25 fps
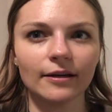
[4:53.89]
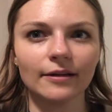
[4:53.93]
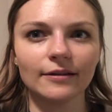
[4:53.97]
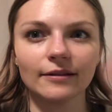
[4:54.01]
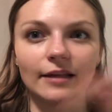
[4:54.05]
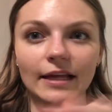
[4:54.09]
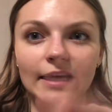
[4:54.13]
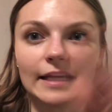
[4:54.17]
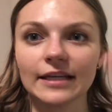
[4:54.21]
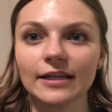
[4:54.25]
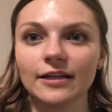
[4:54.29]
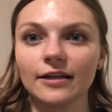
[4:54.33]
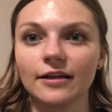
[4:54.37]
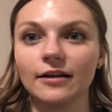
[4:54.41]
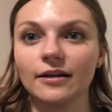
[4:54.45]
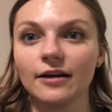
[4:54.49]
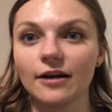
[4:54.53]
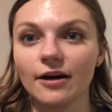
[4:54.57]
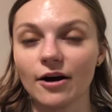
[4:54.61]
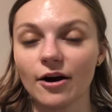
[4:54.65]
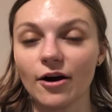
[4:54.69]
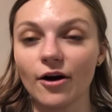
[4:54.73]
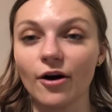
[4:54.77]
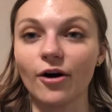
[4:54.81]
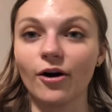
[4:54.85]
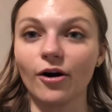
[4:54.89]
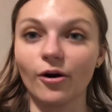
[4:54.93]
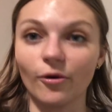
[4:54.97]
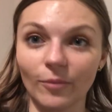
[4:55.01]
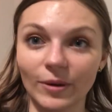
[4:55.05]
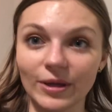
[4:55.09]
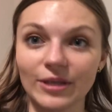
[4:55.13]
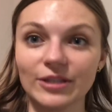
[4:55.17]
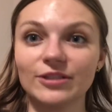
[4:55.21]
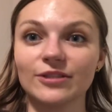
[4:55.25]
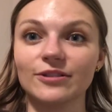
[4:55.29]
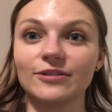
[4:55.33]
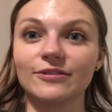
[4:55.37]
like a
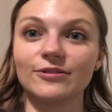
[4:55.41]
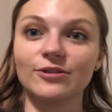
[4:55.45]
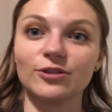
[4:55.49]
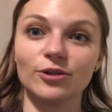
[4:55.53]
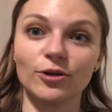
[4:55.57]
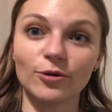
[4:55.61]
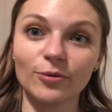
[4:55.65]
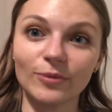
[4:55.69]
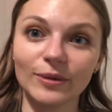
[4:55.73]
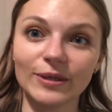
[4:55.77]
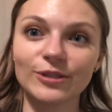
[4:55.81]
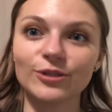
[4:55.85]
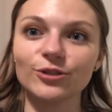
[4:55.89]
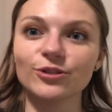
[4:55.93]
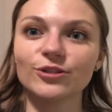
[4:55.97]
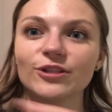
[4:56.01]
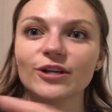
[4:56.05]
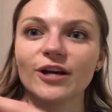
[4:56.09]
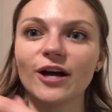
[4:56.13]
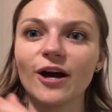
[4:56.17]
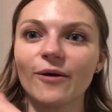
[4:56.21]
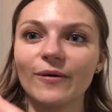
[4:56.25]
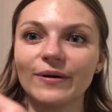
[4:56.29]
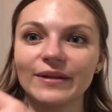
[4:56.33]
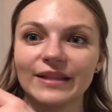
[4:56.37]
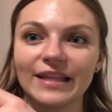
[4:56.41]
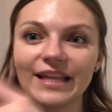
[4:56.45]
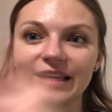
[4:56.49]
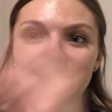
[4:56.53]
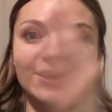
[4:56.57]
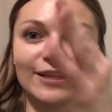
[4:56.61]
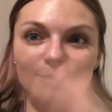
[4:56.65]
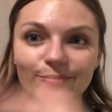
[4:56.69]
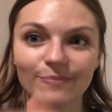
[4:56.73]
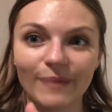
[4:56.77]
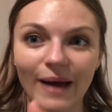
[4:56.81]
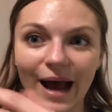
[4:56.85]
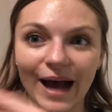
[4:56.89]
win two winters ago and then
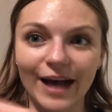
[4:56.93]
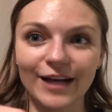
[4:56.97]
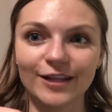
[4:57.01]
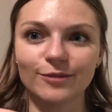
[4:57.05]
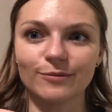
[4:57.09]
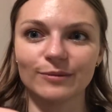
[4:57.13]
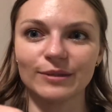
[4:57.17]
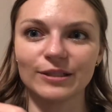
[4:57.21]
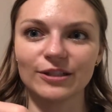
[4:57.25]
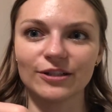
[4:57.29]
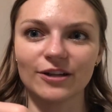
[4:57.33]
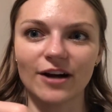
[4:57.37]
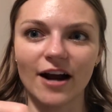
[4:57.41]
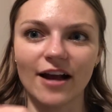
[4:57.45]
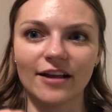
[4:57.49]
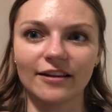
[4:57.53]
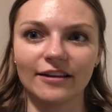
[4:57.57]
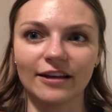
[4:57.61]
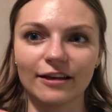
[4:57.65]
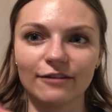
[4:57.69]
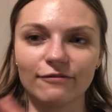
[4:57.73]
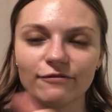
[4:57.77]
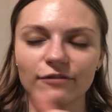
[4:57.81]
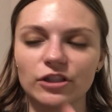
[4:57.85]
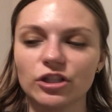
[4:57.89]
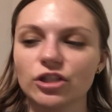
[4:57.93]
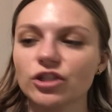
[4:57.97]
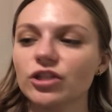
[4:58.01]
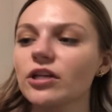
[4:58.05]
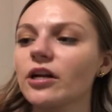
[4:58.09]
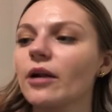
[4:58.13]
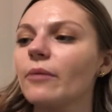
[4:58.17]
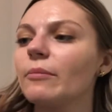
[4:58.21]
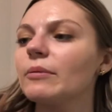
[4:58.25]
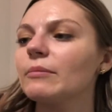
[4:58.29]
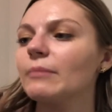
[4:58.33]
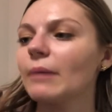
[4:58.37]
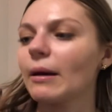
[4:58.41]
this past winter I like finished it
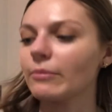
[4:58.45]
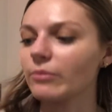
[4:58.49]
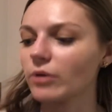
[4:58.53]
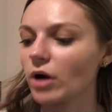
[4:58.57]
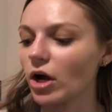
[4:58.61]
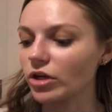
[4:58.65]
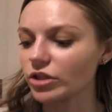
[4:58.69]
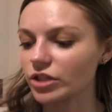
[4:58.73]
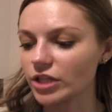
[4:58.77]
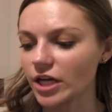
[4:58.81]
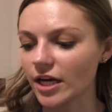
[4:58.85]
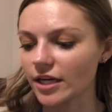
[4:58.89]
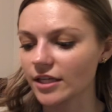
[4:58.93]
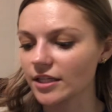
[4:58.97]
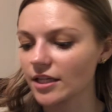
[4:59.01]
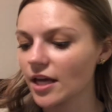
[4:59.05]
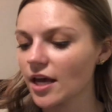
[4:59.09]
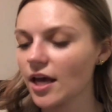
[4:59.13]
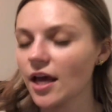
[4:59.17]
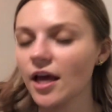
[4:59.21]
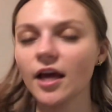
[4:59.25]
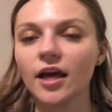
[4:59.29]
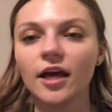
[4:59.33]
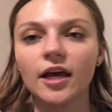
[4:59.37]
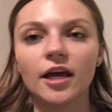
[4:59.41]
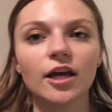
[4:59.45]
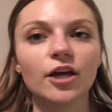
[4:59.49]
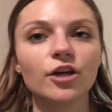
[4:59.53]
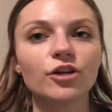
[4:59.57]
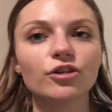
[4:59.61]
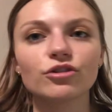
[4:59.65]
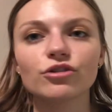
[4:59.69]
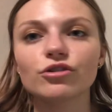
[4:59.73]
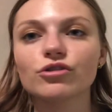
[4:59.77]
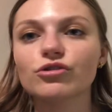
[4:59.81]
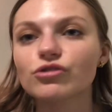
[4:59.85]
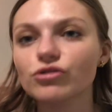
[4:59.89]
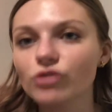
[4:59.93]
up in my project
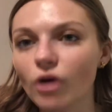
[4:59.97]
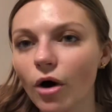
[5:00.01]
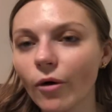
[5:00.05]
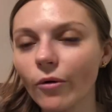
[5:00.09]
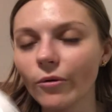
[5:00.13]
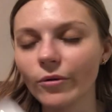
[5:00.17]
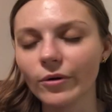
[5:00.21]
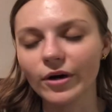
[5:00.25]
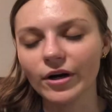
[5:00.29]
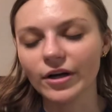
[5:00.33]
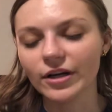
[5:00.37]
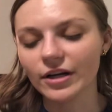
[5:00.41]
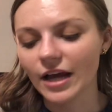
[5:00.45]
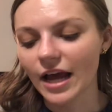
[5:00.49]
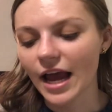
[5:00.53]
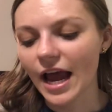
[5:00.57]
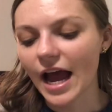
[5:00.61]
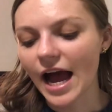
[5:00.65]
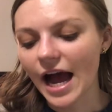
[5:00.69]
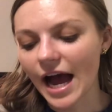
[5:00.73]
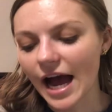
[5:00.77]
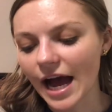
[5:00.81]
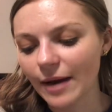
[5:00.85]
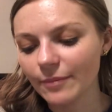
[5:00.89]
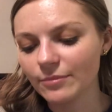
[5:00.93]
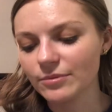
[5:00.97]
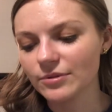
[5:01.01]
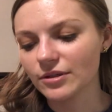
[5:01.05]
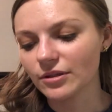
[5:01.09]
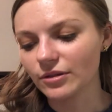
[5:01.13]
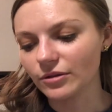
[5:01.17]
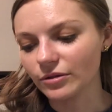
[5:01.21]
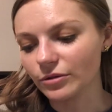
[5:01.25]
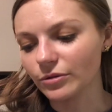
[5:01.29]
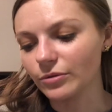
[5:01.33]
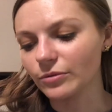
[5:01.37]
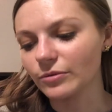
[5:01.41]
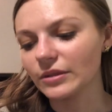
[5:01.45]
so good I
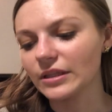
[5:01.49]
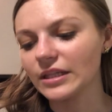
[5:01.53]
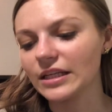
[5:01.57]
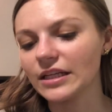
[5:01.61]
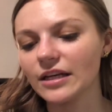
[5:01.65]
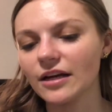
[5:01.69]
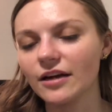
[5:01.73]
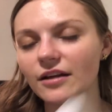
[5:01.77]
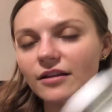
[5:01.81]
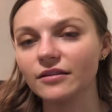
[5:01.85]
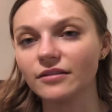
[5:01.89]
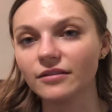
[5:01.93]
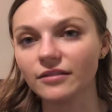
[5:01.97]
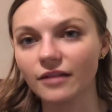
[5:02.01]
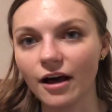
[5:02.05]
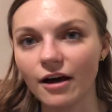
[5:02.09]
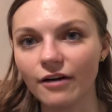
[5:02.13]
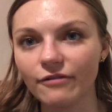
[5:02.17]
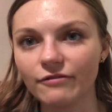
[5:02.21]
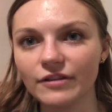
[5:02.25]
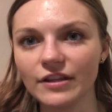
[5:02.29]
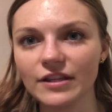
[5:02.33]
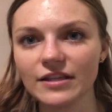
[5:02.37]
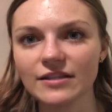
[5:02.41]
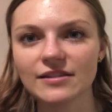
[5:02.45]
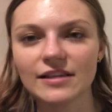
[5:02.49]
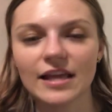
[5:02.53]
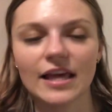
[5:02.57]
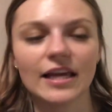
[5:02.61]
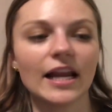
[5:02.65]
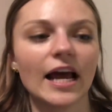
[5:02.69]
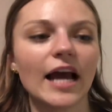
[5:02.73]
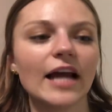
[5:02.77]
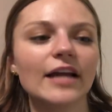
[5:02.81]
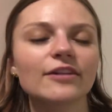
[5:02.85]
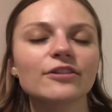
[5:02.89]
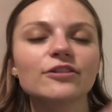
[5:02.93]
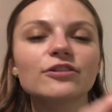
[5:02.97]
absolutely love this scent
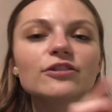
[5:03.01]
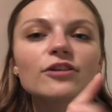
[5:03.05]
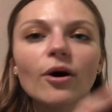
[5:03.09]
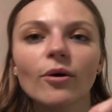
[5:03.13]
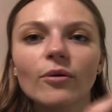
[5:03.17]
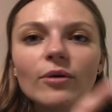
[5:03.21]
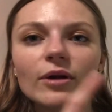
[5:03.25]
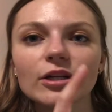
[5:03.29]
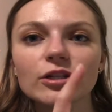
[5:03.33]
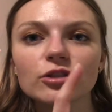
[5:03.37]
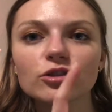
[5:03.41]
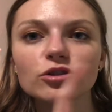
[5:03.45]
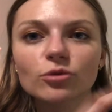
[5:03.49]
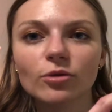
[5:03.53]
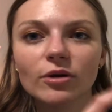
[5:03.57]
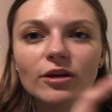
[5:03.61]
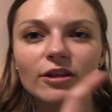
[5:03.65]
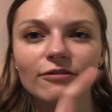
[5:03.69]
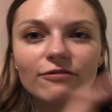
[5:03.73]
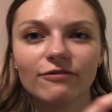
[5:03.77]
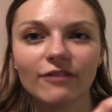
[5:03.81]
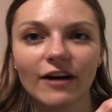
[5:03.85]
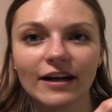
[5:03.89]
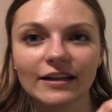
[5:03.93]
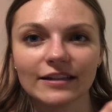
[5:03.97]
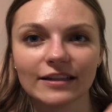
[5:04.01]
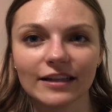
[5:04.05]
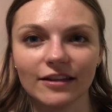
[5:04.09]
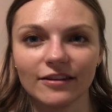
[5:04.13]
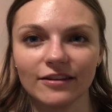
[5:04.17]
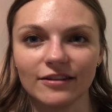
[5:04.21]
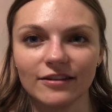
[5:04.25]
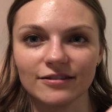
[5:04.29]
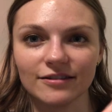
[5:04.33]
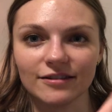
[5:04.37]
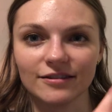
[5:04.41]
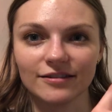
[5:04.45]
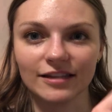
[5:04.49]
I don't enjoy the fact that
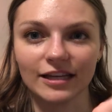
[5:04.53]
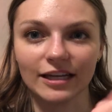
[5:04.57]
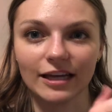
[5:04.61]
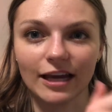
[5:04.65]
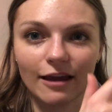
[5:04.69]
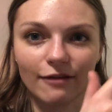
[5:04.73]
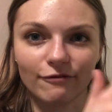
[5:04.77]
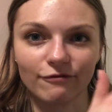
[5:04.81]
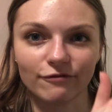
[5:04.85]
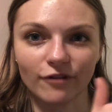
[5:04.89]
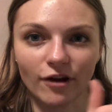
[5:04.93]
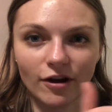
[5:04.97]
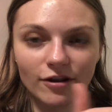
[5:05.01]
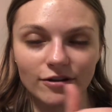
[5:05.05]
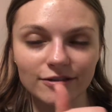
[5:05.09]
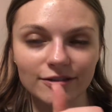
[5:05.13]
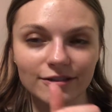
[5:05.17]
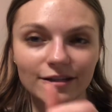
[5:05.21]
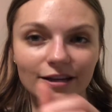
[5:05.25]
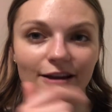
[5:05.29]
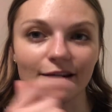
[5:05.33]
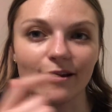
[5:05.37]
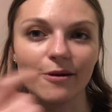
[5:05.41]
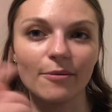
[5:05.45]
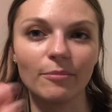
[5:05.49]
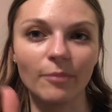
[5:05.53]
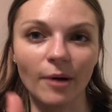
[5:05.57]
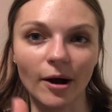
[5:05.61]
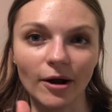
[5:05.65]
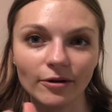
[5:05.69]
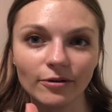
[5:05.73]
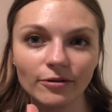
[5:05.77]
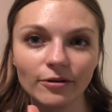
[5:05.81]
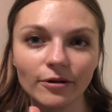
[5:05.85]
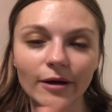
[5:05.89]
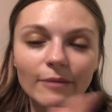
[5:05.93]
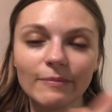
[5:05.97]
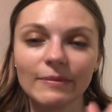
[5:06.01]
is like a frosted
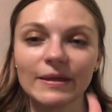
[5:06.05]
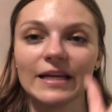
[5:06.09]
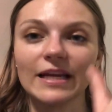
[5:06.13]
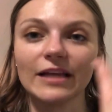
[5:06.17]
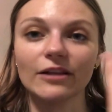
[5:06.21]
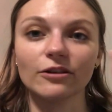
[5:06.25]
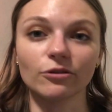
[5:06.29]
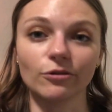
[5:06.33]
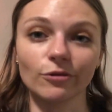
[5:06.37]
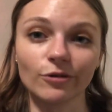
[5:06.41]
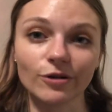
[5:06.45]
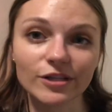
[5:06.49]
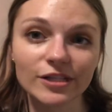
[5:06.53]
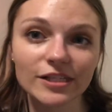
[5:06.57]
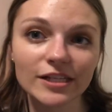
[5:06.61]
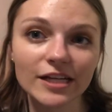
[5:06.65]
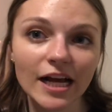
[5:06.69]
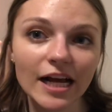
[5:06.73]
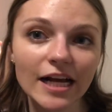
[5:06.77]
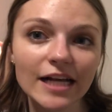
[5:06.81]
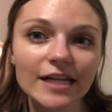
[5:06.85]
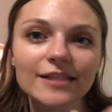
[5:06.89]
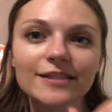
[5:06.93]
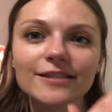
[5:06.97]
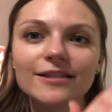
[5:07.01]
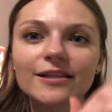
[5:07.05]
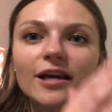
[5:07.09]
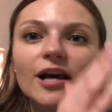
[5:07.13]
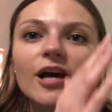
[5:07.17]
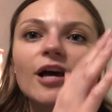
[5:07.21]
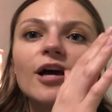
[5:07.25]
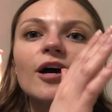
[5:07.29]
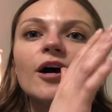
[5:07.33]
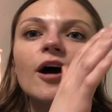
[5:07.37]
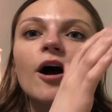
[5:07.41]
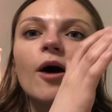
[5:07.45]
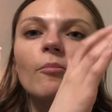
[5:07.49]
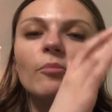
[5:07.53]
bottle I mean it looks nice
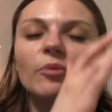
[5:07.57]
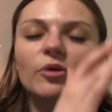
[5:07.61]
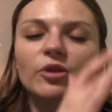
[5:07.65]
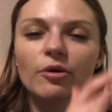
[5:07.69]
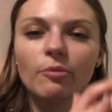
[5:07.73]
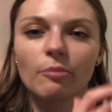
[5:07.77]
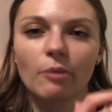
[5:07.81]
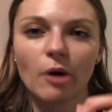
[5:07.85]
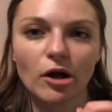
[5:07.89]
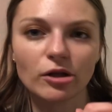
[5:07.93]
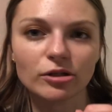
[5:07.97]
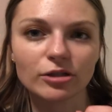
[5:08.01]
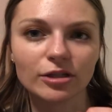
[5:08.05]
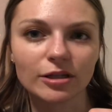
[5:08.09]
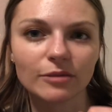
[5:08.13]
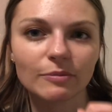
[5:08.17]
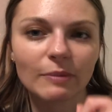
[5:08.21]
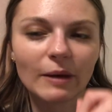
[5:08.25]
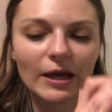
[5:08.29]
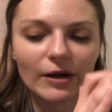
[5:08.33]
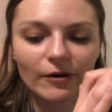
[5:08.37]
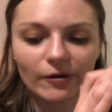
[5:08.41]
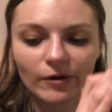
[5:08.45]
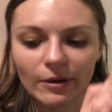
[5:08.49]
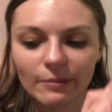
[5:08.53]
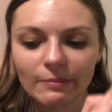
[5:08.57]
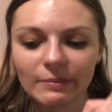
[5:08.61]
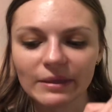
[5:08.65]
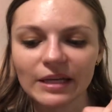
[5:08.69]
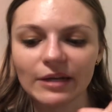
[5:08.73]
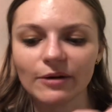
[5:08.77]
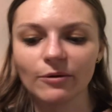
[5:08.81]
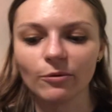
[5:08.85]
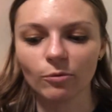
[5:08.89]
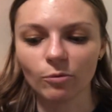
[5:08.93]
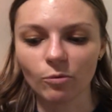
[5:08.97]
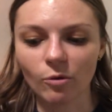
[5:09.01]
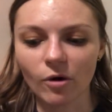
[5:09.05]
but the project panner in me
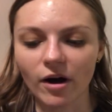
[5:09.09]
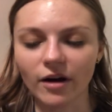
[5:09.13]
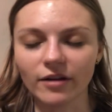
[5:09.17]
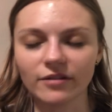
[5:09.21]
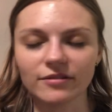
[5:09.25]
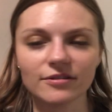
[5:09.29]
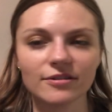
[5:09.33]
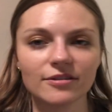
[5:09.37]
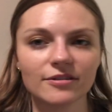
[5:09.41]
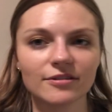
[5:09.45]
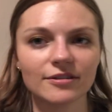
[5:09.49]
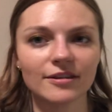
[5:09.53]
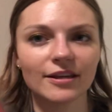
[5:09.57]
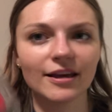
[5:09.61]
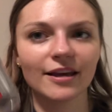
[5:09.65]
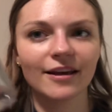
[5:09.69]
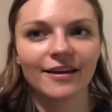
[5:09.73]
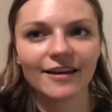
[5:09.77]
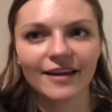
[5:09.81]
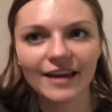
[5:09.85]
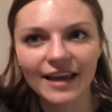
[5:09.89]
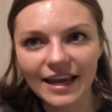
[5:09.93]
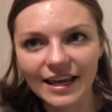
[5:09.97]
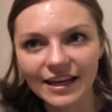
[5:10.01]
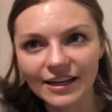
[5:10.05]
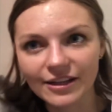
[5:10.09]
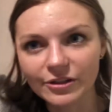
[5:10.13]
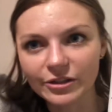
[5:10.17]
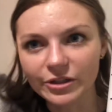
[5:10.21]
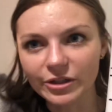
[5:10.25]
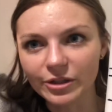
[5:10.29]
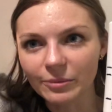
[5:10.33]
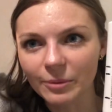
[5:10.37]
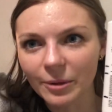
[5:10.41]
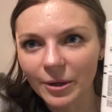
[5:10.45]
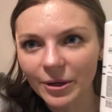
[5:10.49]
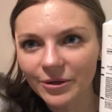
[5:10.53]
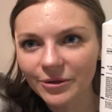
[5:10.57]
wants a clear
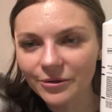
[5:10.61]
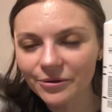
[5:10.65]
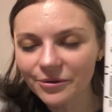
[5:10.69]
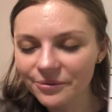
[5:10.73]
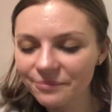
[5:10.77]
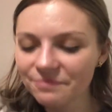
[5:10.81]
bottle